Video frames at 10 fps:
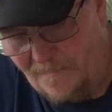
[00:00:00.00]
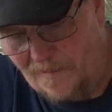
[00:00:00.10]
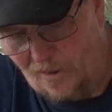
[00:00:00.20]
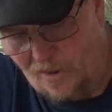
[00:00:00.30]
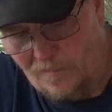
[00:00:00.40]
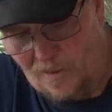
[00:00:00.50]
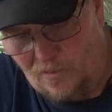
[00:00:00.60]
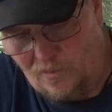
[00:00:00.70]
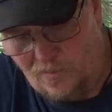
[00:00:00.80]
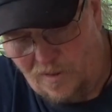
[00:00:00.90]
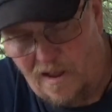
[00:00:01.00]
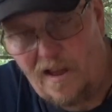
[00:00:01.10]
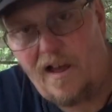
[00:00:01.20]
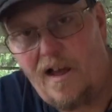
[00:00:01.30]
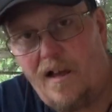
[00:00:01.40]
M-Carbo,
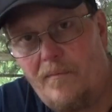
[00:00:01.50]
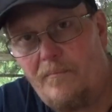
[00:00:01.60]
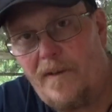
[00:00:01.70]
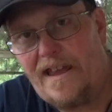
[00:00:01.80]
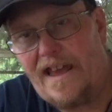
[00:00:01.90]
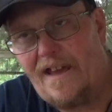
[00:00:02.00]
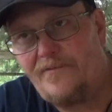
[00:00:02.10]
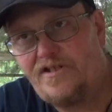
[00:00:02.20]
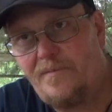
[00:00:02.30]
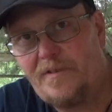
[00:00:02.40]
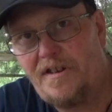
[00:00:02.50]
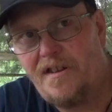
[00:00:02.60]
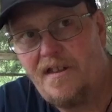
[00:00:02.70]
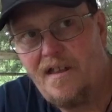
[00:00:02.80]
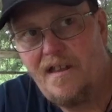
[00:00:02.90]
may have something
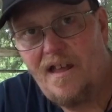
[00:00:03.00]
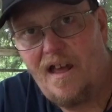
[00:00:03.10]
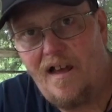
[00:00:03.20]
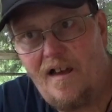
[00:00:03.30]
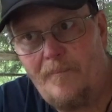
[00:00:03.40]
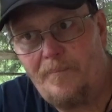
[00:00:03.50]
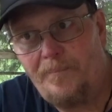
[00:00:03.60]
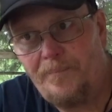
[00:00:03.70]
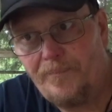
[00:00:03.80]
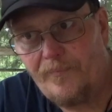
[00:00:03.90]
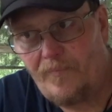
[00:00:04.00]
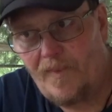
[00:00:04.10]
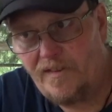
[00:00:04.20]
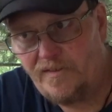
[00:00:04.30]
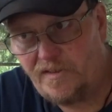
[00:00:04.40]
a
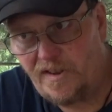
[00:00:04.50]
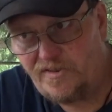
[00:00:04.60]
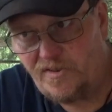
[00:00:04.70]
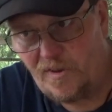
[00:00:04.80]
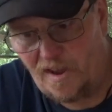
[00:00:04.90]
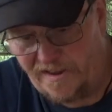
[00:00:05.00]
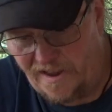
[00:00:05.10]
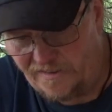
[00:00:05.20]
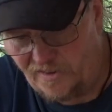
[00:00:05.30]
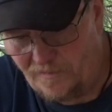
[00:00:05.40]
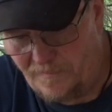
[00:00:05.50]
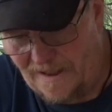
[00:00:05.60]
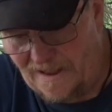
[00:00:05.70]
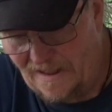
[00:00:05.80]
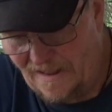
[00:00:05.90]
kit you can
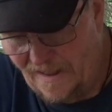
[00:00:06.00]
buy